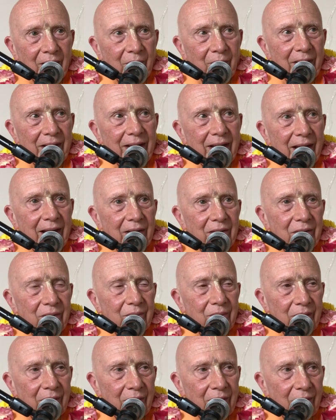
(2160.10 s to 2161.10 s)
We can't
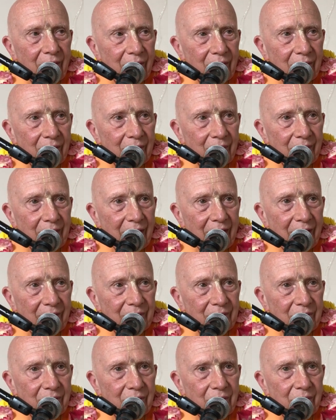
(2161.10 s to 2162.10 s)
do it alone, we have
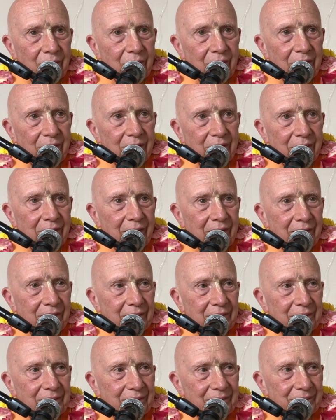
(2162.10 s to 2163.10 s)
to do it
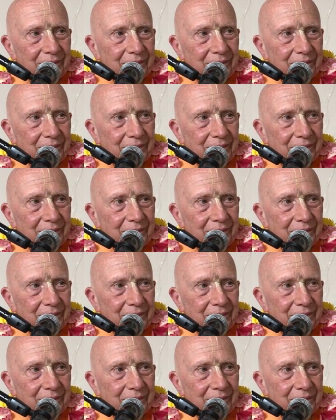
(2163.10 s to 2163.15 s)
together.